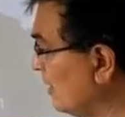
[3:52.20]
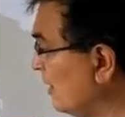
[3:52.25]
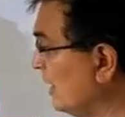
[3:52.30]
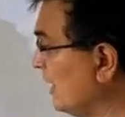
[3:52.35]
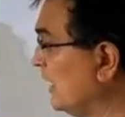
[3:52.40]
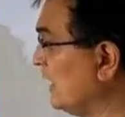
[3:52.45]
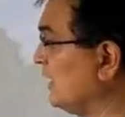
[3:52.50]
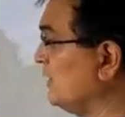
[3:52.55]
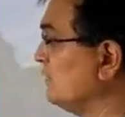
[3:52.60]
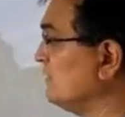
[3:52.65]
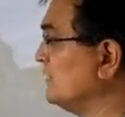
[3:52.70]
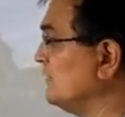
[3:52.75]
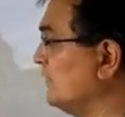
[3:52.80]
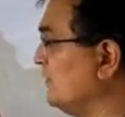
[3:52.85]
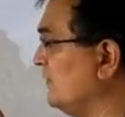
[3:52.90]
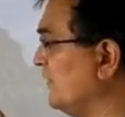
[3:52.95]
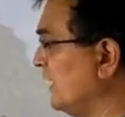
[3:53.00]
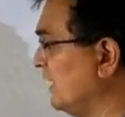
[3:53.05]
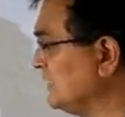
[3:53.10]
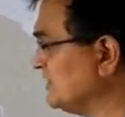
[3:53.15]
and even the
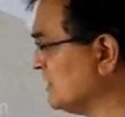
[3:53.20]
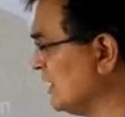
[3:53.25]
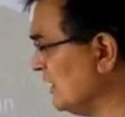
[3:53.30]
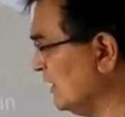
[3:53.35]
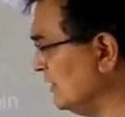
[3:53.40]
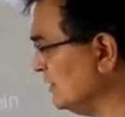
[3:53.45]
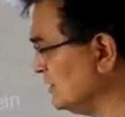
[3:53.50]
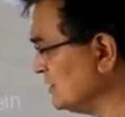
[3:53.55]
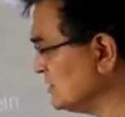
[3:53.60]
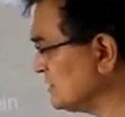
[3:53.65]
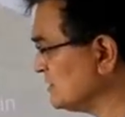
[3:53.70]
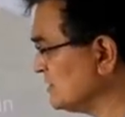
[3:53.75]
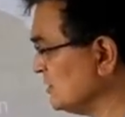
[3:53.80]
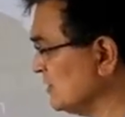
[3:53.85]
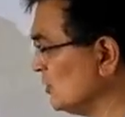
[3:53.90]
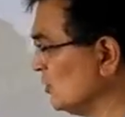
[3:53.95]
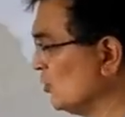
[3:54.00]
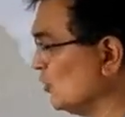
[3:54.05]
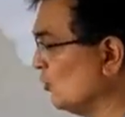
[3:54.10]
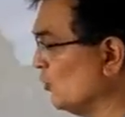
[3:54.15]
village elders
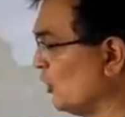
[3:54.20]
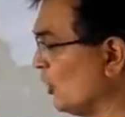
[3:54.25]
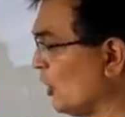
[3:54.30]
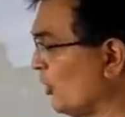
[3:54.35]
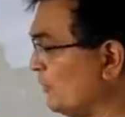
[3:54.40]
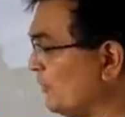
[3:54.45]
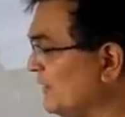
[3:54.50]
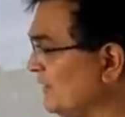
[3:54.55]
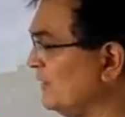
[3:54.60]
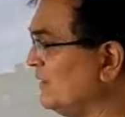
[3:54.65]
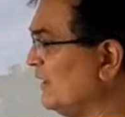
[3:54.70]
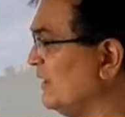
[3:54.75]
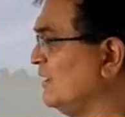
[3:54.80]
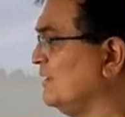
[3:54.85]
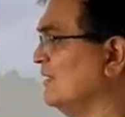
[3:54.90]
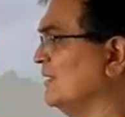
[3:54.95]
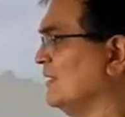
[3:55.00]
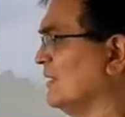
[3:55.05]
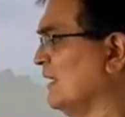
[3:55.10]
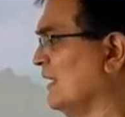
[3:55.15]
who have been there
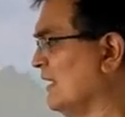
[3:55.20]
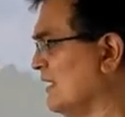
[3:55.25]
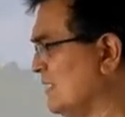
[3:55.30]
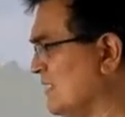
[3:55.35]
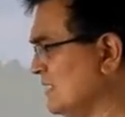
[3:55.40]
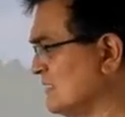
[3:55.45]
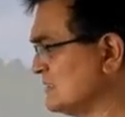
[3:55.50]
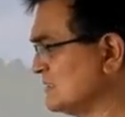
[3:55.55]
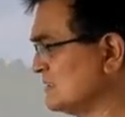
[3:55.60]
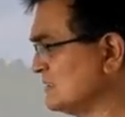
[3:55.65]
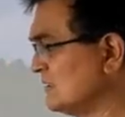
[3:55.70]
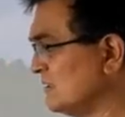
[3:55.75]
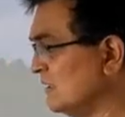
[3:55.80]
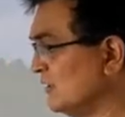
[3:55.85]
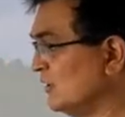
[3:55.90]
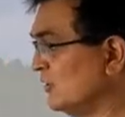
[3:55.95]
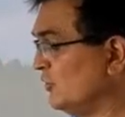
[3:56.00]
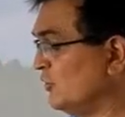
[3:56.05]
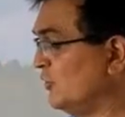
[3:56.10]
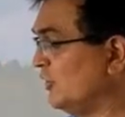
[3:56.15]
in the class,
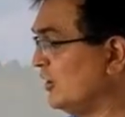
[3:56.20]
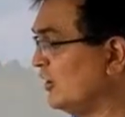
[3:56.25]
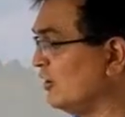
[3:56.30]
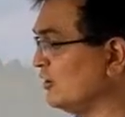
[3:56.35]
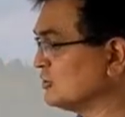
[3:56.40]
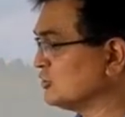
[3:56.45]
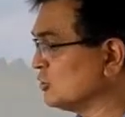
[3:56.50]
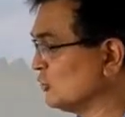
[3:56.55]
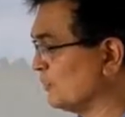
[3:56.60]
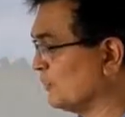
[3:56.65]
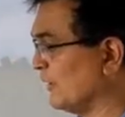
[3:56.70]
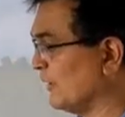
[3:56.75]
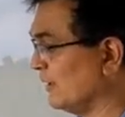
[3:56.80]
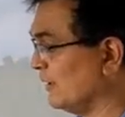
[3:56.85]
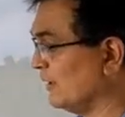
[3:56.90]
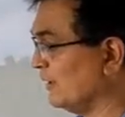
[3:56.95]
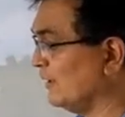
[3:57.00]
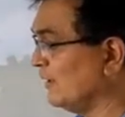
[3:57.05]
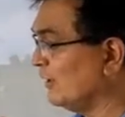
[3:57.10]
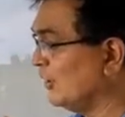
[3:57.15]
they also
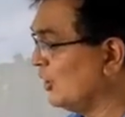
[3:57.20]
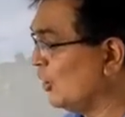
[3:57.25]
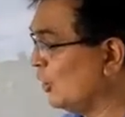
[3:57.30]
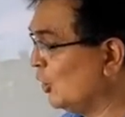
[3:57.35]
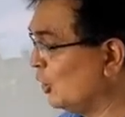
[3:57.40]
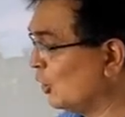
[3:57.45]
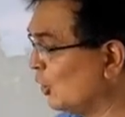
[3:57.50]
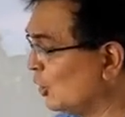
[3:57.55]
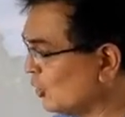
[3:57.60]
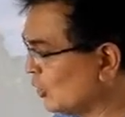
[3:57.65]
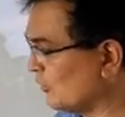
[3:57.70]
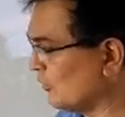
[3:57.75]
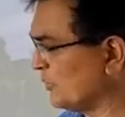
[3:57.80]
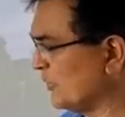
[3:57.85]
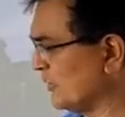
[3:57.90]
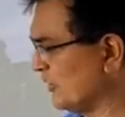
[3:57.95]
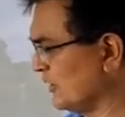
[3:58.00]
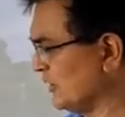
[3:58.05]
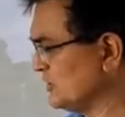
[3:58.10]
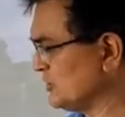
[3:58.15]
pay a lot
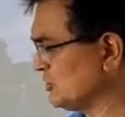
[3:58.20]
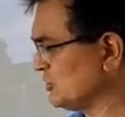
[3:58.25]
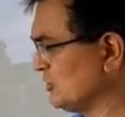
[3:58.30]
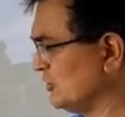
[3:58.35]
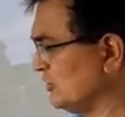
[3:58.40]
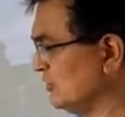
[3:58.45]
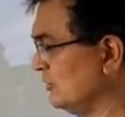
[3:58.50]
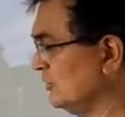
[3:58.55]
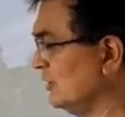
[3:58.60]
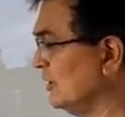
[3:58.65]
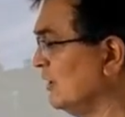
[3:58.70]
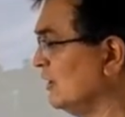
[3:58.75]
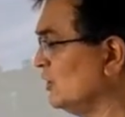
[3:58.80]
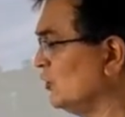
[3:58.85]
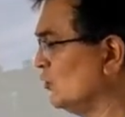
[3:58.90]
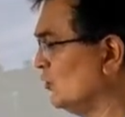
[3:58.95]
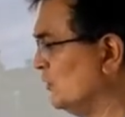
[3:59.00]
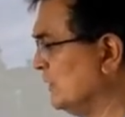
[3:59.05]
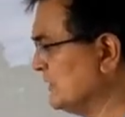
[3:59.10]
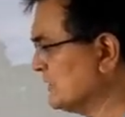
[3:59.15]
of attention
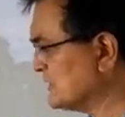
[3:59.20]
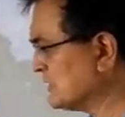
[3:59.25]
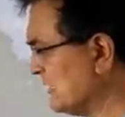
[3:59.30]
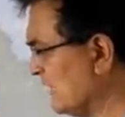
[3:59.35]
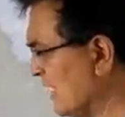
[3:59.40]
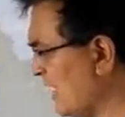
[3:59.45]
to this